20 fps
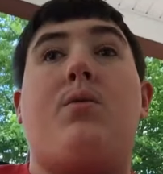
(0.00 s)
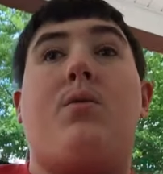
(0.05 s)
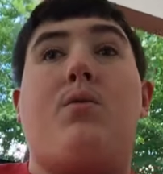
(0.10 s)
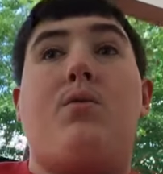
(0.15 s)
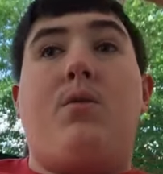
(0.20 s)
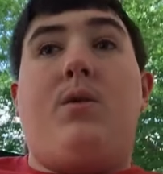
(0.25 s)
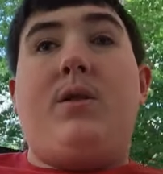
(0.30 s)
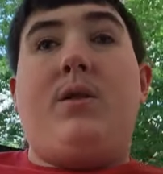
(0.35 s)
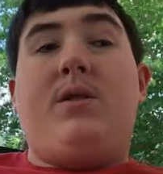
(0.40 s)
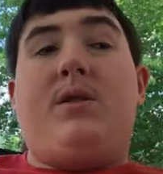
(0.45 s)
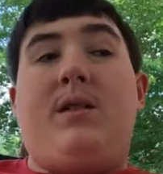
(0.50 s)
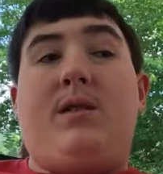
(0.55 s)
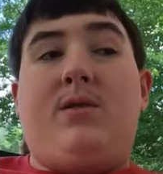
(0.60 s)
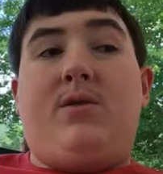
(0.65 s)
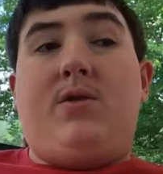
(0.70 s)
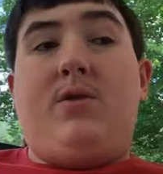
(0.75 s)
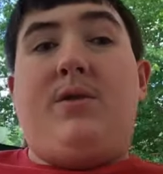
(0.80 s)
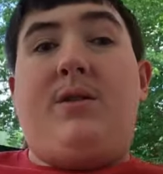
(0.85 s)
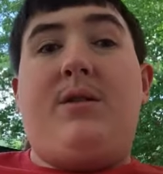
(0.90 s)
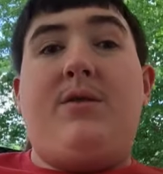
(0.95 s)
1 to
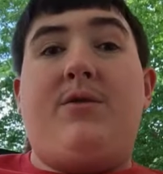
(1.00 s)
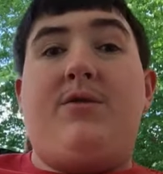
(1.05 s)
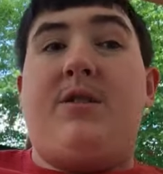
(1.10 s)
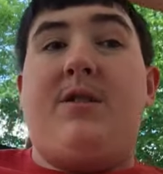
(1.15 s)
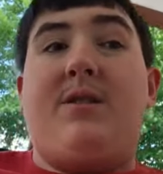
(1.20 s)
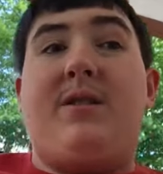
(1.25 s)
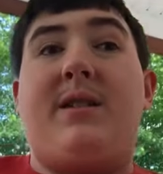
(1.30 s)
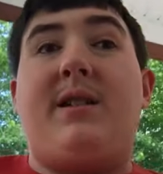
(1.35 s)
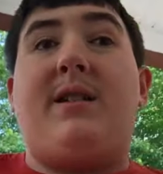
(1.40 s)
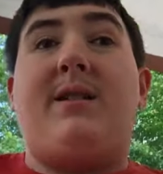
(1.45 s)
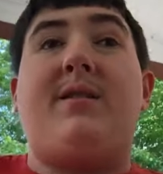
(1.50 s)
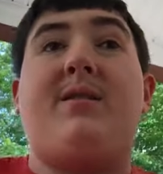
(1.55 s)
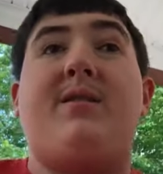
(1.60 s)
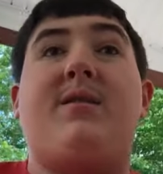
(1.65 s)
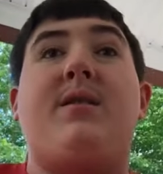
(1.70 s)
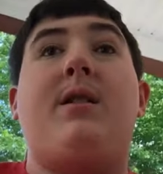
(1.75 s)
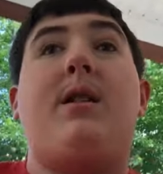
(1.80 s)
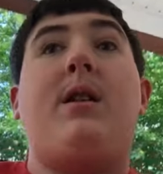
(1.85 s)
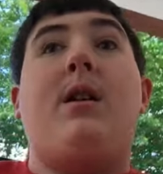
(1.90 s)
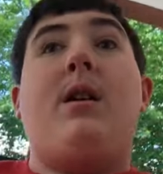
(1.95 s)
2 years at least,
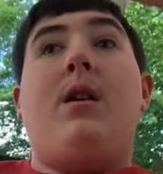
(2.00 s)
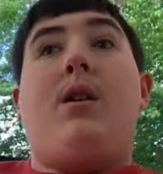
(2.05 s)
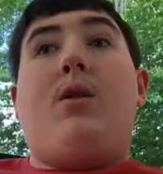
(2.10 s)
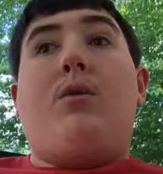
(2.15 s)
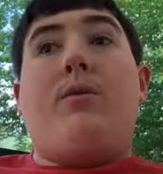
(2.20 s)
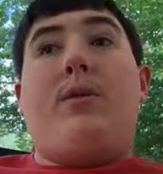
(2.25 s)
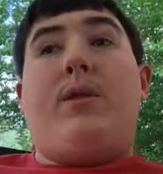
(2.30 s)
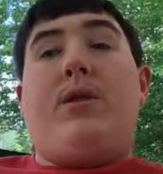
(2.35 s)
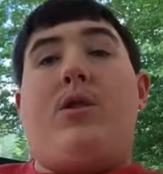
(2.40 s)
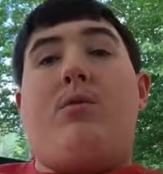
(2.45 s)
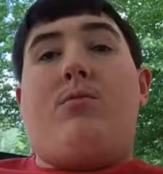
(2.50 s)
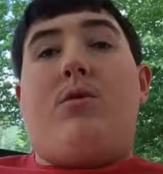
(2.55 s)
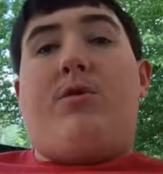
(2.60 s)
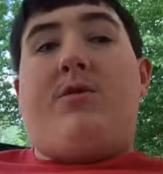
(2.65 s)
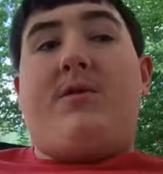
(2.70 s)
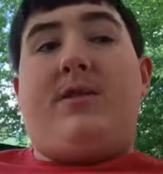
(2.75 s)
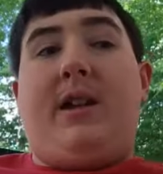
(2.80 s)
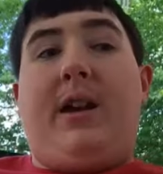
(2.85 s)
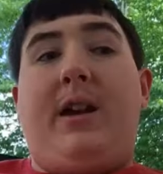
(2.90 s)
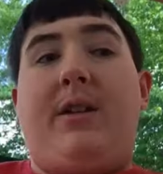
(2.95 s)
when
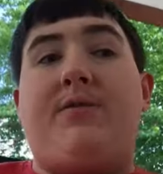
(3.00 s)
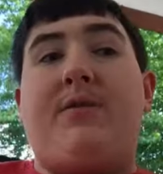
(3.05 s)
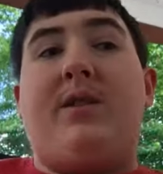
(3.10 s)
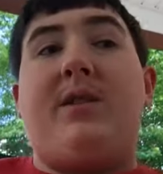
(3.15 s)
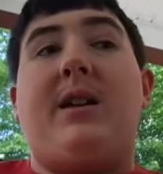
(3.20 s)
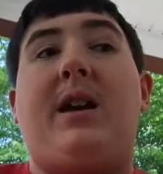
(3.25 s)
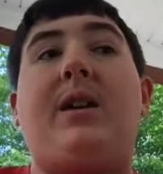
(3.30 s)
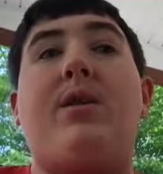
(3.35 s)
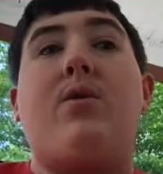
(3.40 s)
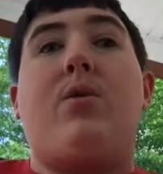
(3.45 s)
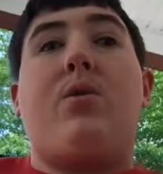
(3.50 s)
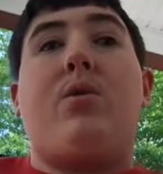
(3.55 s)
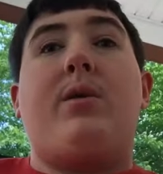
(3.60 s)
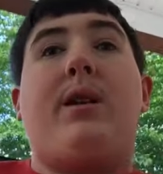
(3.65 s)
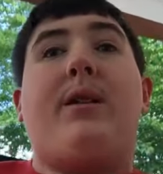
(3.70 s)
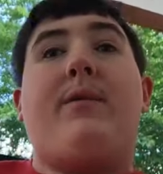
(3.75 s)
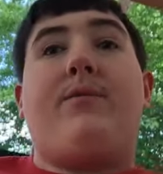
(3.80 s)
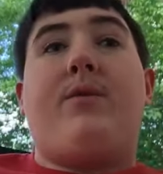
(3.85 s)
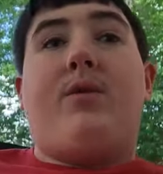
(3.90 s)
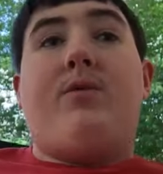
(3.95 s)
almost every day or
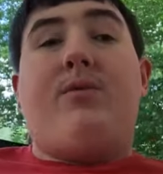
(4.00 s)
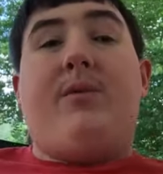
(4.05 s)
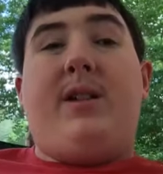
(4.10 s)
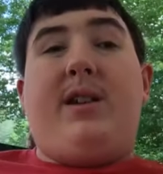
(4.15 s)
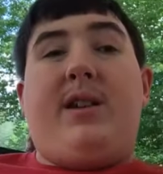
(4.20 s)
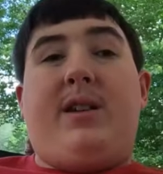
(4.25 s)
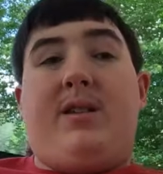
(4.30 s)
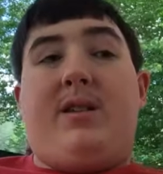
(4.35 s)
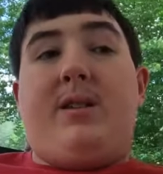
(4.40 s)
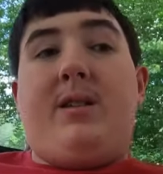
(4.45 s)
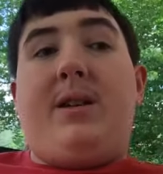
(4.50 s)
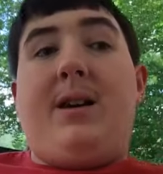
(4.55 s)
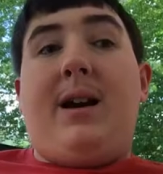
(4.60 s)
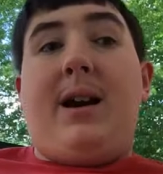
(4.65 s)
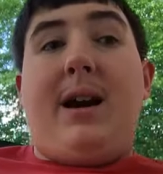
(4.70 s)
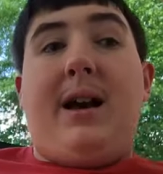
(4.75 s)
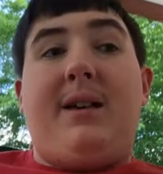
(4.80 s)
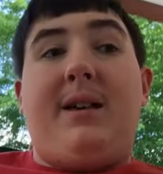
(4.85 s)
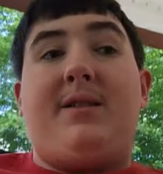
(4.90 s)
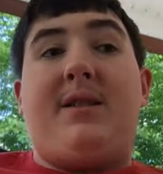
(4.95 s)
every week,"
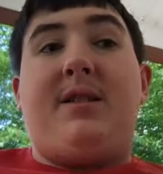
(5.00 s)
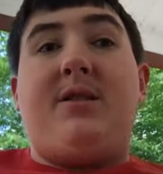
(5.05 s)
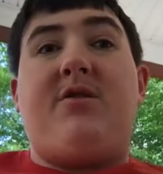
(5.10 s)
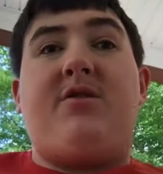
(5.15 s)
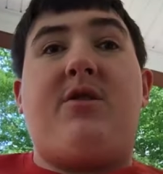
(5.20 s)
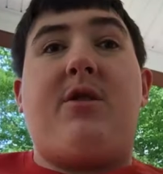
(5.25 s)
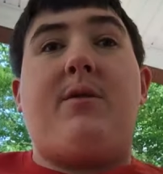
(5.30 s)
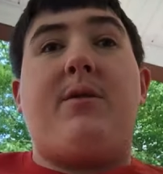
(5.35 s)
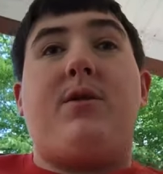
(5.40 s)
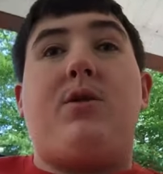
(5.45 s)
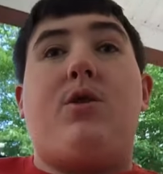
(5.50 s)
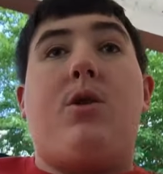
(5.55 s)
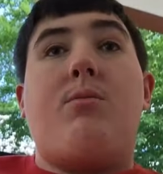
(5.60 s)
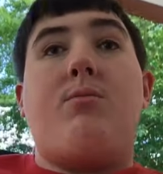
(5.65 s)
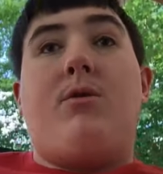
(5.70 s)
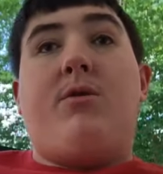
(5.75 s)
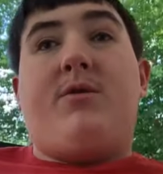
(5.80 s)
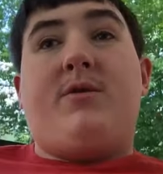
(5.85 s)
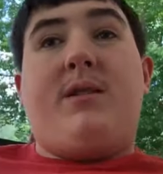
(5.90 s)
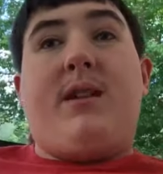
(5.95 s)
I said, "Sharon,
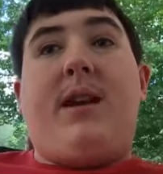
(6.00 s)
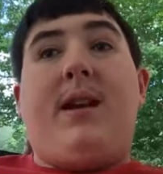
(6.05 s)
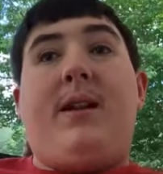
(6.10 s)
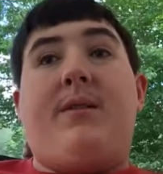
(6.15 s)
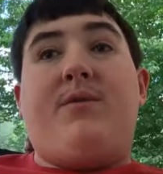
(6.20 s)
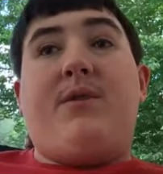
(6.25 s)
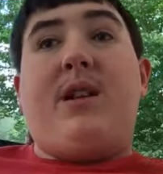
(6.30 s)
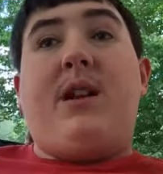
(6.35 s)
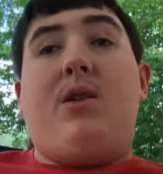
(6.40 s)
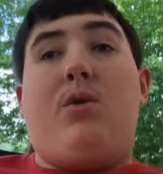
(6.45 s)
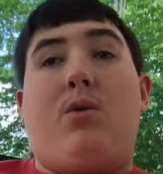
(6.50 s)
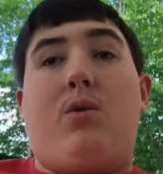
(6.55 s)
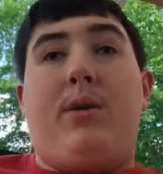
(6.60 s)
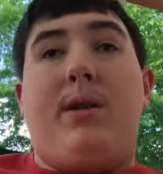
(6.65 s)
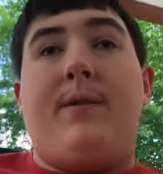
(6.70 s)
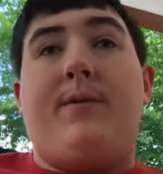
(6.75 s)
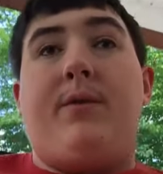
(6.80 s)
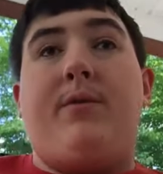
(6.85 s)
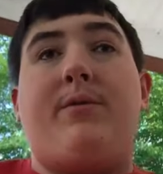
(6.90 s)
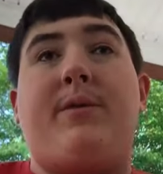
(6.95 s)
almost every day
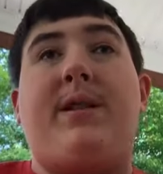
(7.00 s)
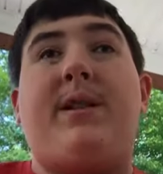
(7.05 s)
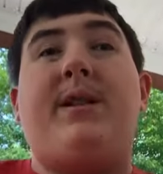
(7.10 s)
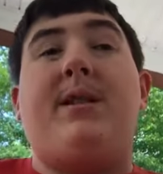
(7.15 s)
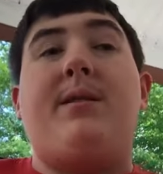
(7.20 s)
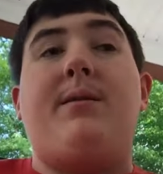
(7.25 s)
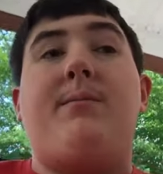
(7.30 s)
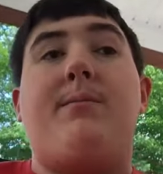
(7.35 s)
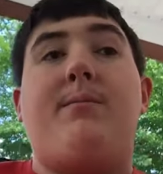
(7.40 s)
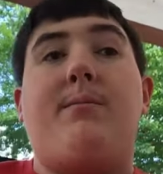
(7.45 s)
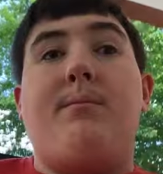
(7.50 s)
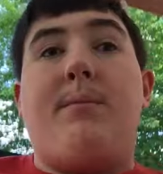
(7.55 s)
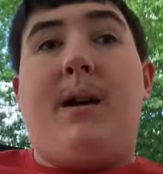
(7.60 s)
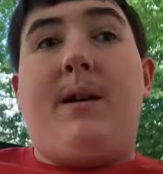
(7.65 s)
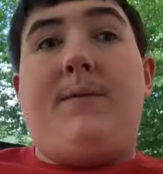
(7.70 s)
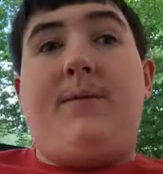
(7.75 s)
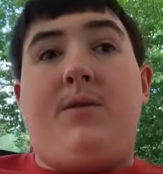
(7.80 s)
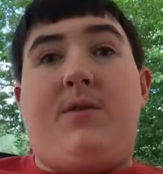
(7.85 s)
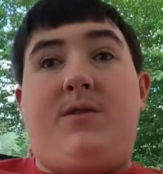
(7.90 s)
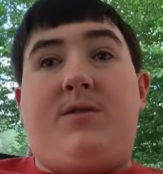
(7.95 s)
or every week,
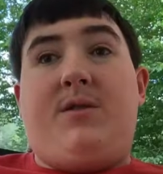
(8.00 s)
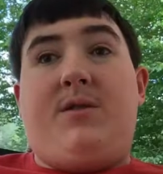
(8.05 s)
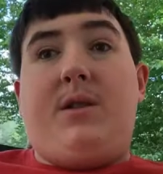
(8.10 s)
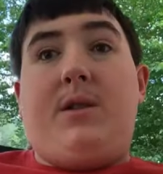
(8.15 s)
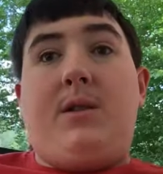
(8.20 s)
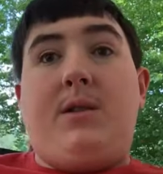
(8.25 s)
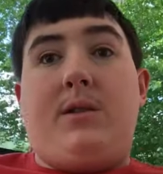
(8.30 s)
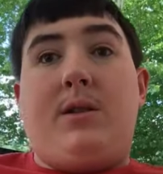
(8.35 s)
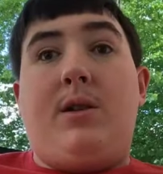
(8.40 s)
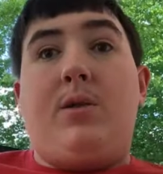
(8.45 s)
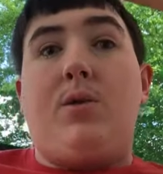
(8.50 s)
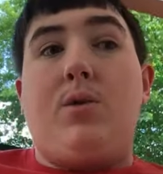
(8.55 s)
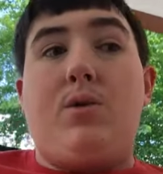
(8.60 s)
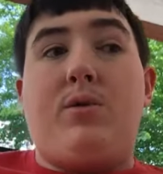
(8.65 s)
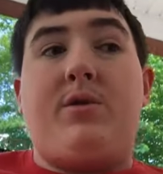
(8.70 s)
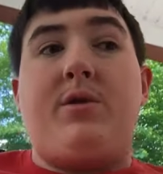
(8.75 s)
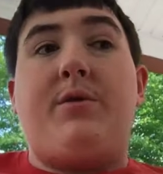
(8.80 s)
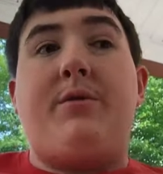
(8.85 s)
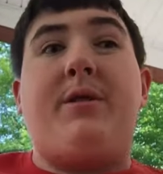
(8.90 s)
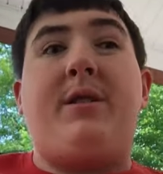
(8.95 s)
my first year
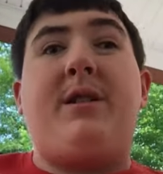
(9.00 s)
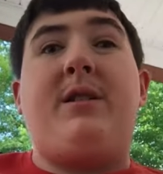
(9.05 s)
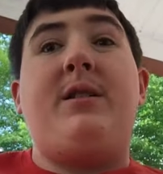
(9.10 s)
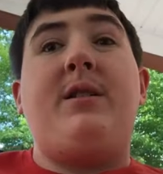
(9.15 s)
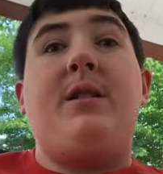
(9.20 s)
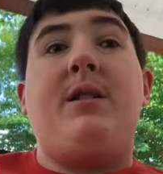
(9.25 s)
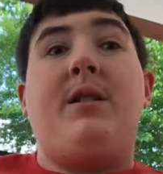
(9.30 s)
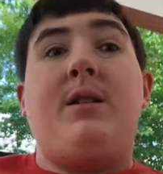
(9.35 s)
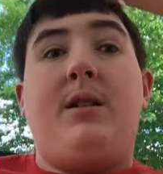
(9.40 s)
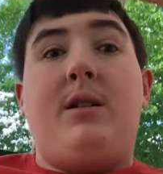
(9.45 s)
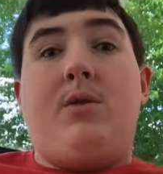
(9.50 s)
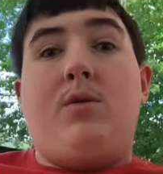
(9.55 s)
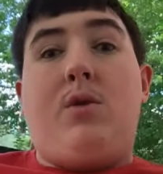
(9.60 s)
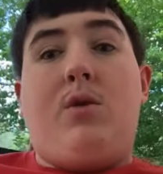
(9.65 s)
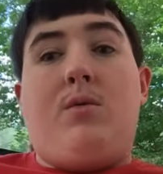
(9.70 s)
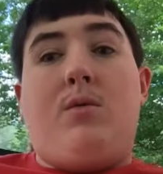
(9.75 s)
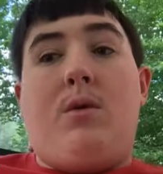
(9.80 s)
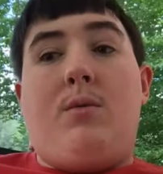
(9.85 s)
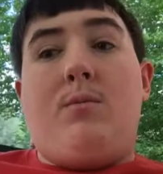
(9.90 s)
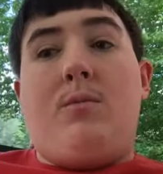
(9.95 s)
or two here
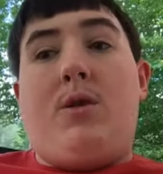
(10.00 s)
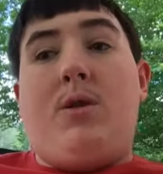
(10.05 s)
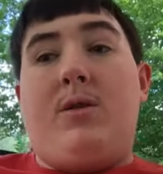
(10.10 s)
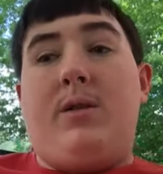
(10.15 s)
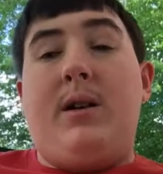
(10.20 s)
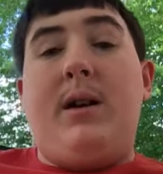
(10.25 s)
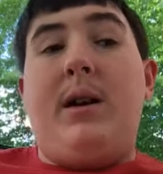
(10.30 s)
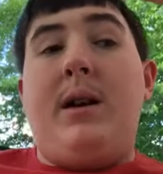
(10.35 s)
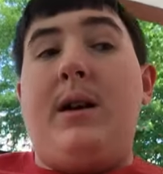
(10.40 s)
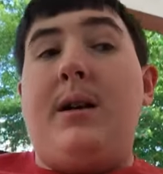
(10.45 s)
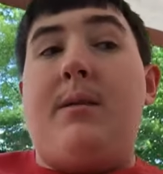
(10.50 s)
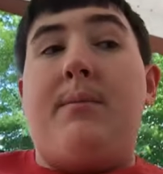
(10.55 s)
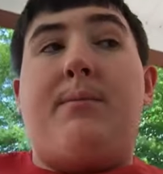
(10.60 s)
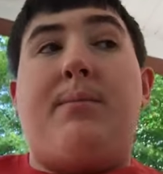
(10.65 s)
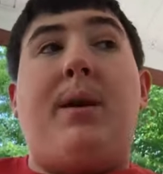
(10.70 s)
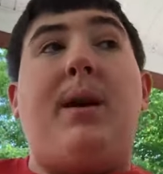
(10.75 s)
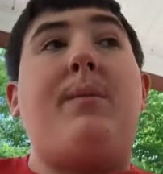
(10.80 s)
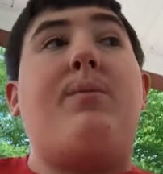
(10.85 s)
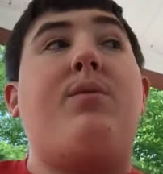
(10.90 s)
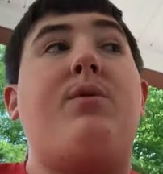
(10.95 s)
at Walmart,
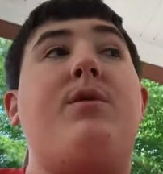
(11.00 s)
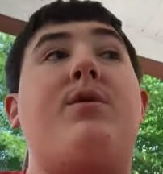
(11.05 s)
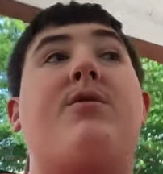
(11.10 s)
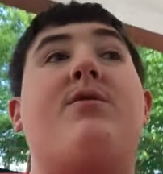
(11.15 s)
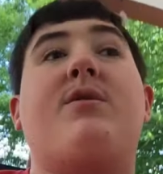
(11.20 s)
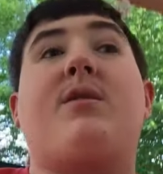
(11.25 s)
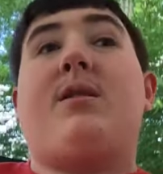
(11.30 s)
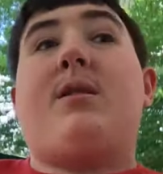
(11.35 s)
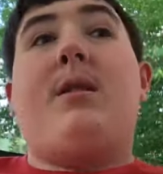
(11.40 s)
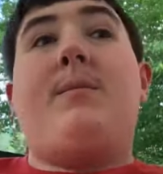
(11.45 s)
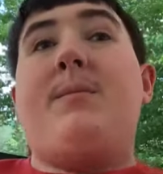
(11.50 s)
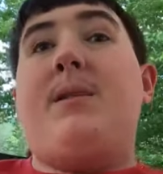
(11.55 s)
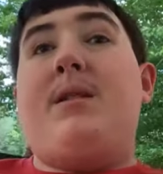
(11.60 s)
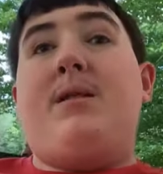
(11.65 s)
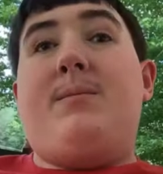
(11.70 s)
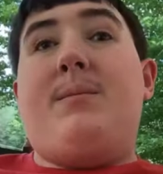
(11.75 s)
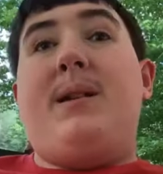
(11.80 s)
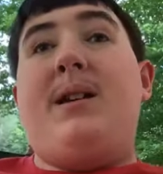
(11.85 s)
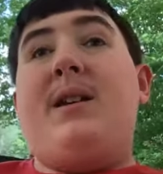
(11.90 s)
people used to come in